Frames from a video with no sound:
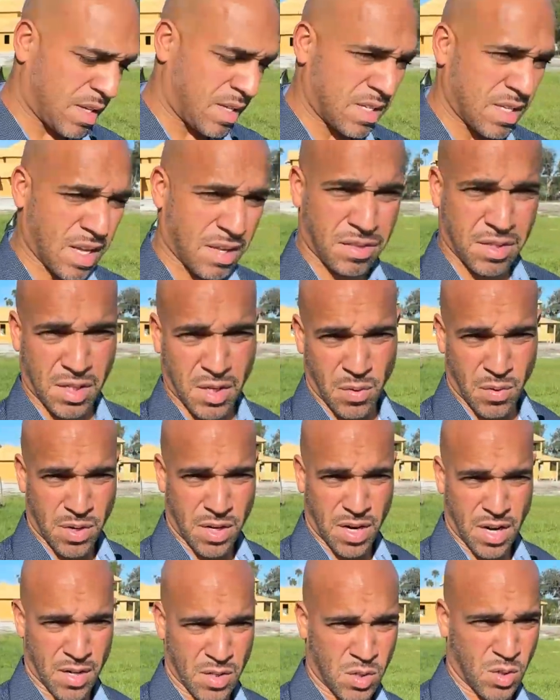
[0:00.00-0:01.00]
There's nothing
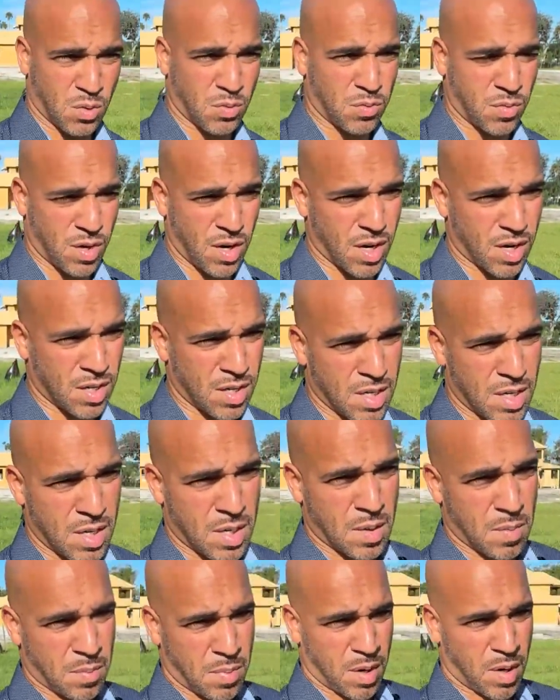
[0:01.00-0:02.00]
going on so far,
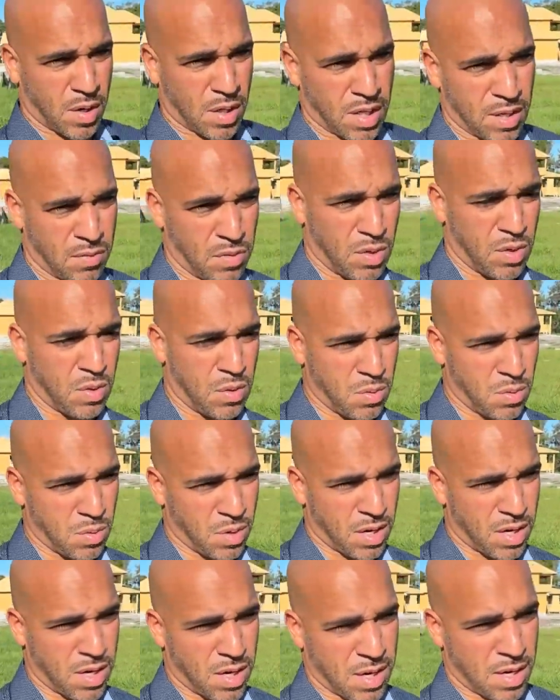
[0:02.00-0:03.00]
but I'll give
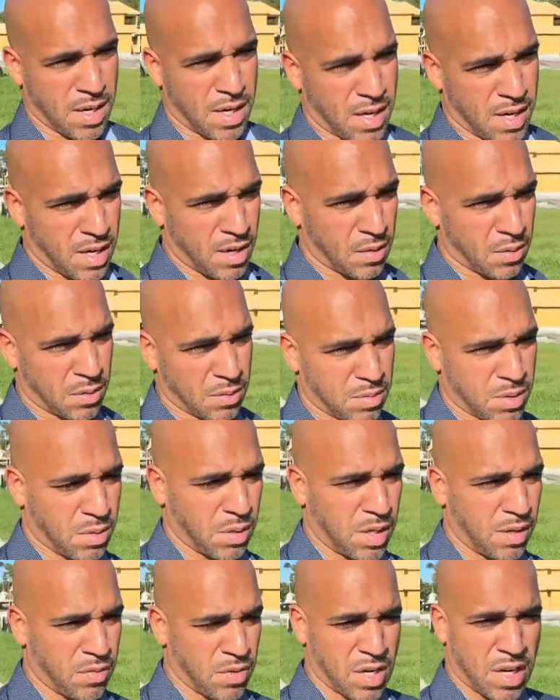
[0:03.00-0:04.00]
you, it'll
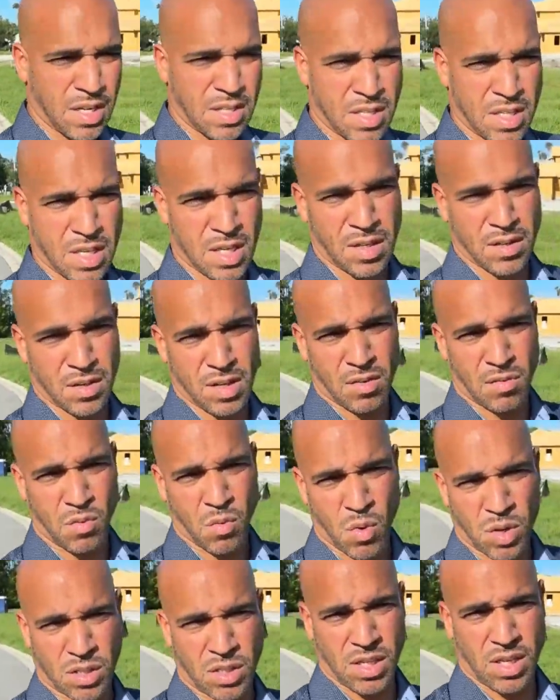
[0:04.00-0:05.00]
give you an idea of
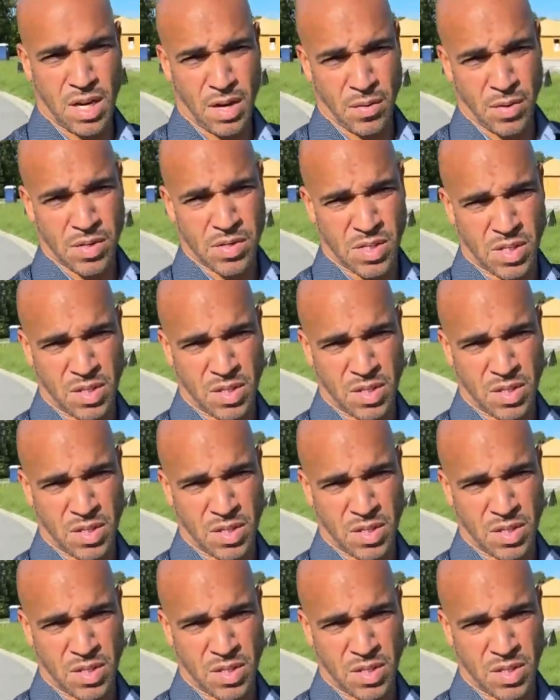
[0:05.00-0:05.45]
what the area is